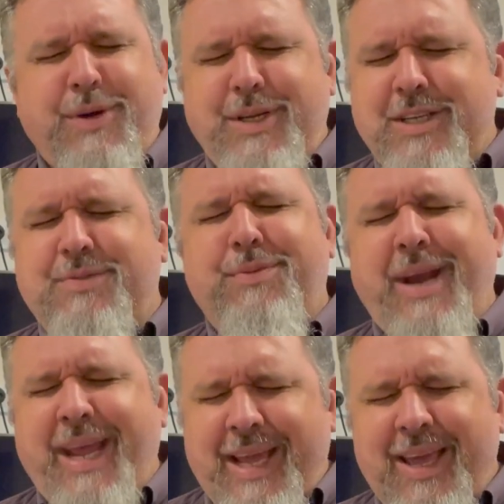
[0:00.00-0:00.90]
would just
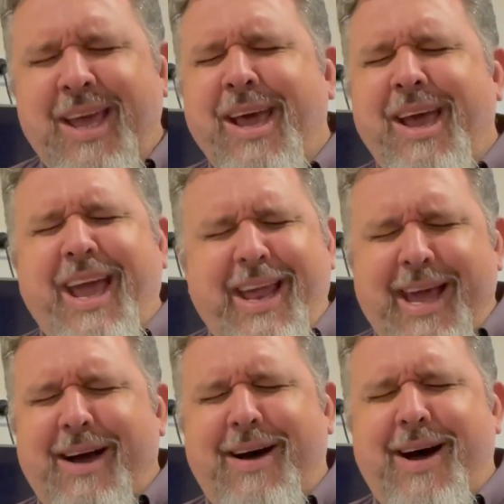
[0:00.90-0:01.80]
ring in
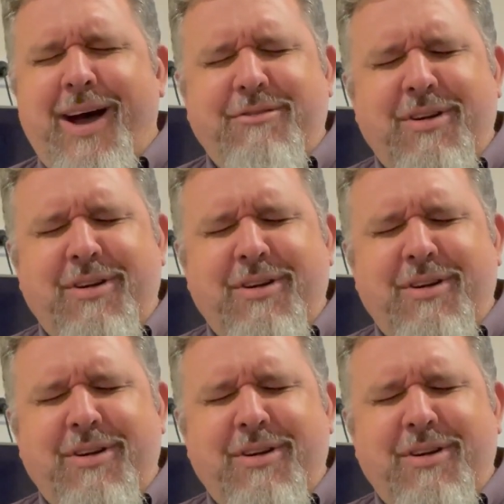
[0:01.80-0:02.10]
our heart.